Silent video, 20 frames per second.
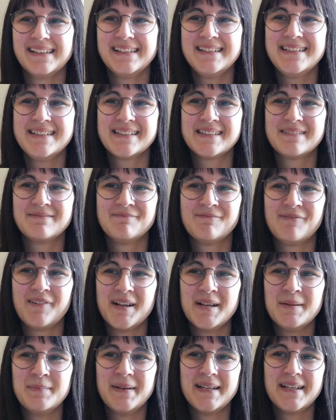least
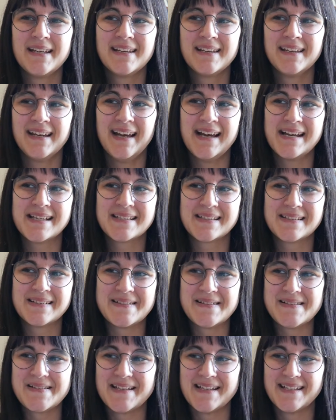1 big
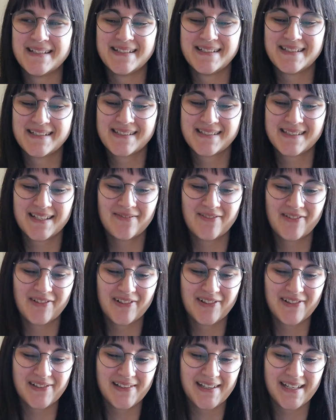castle and
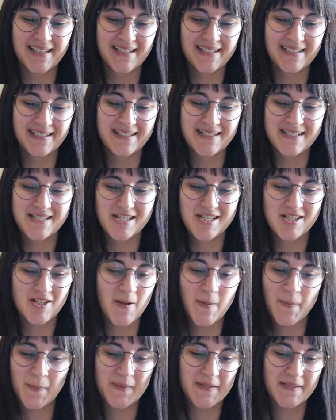several like
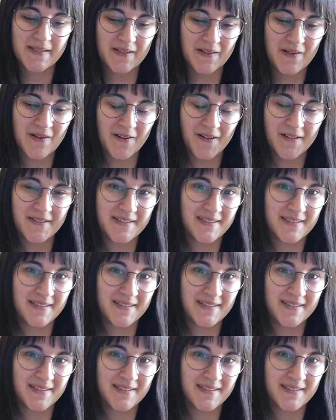ships and cars,